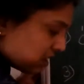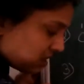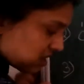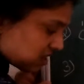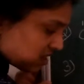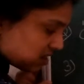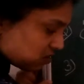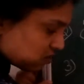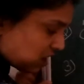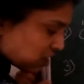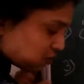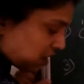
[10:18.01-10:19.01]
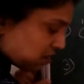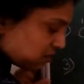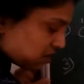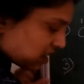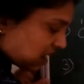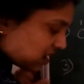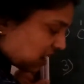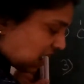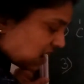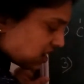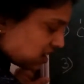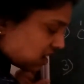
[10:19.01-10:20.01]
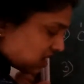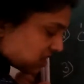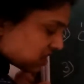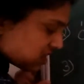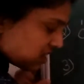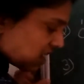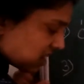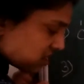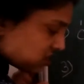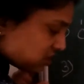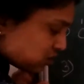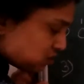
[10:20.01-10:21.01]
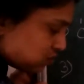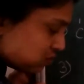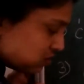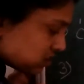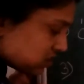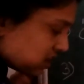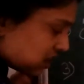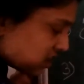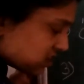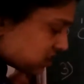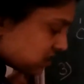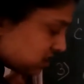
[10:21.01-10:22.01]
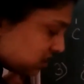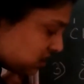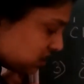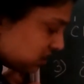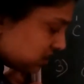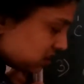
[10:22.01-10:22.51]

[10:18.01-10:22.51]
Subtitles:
This C2H5 we can write CH2, CH3.